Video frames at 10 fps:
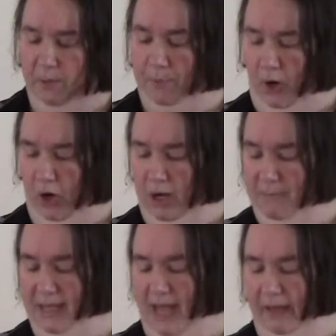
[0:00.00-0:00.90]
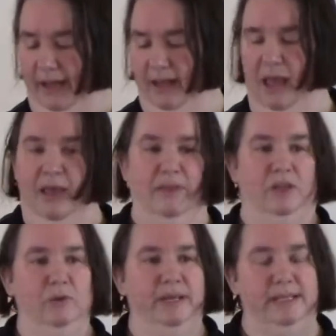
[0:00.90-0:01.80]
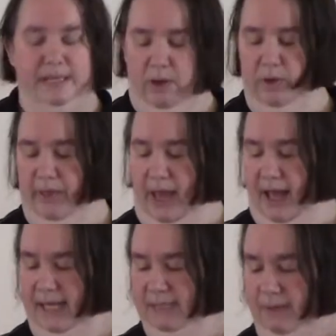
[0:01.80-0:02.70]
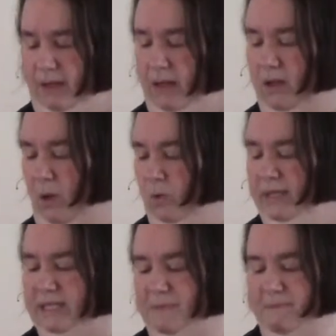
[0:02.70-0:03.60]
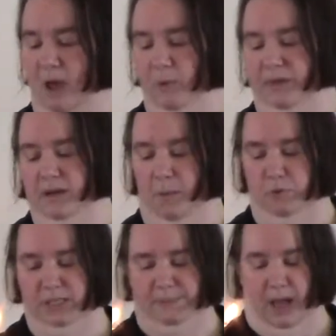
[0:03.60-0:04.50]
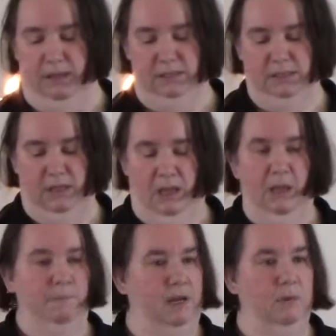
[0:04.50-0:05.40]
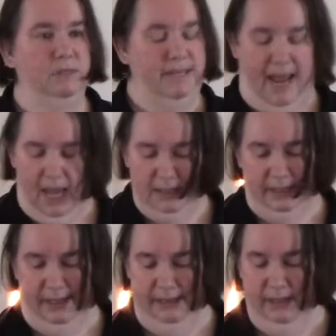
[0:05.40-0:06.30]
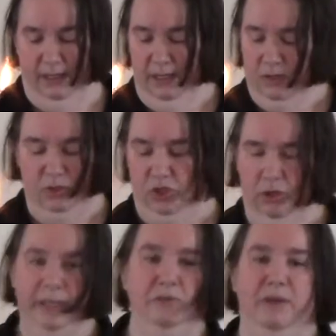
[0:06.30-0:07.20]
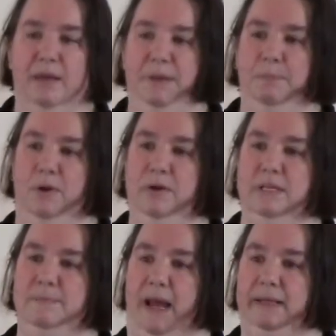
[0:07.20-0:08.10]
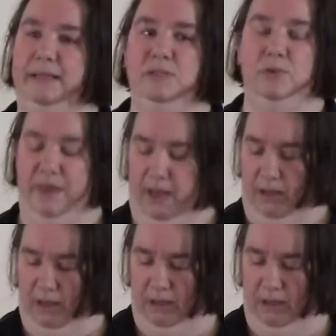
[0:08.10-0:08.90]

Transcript: burn and be yelling that you need to go to the hospital, only to be met with a numb response, but it was an accident, so surely you can't be burned as badly as you think.